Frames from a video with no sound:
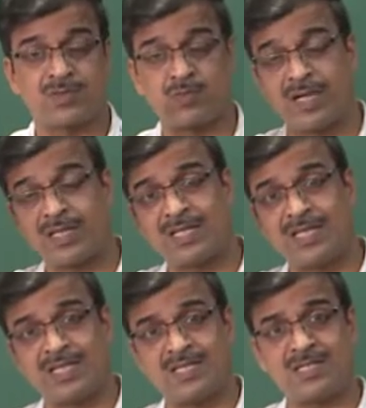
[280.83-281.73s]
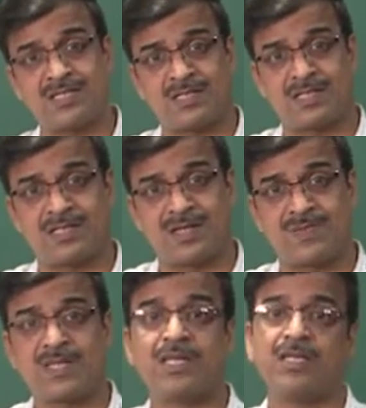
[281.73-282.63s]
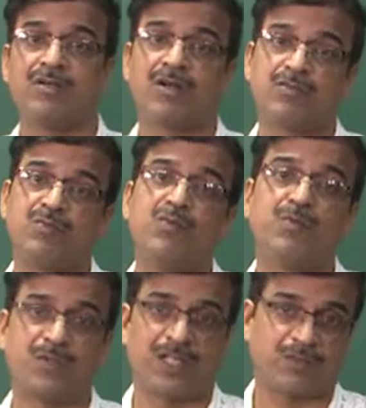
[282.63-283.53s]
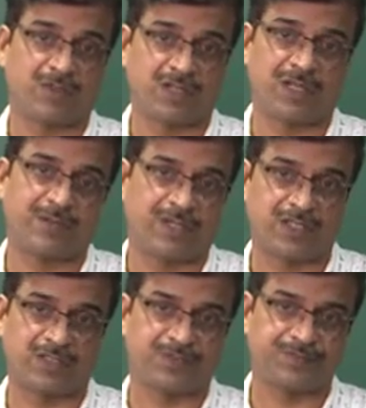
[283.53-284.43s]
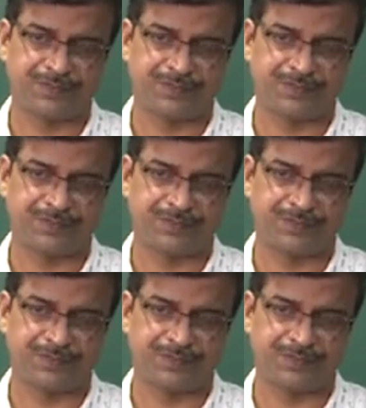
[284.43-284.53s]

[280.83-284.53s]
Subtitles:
Where there is a incentives, you have to move to that particular product.